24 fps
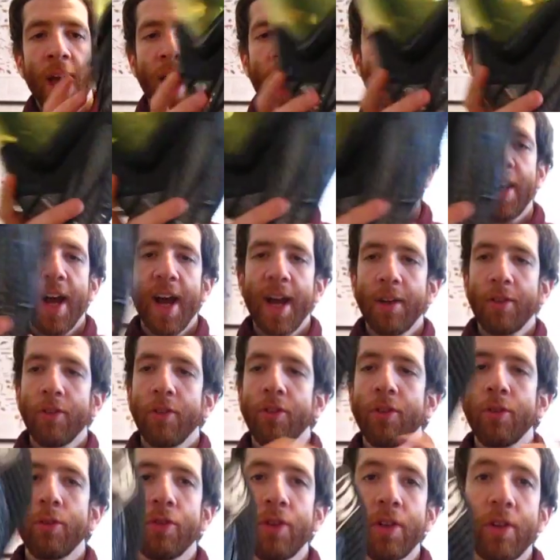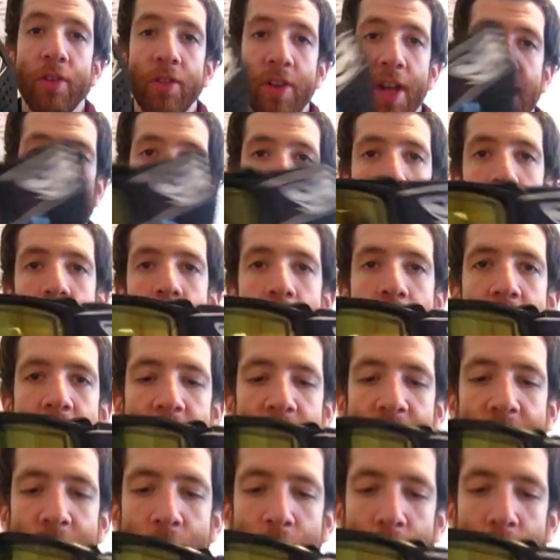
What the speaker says: and attaches using standard JT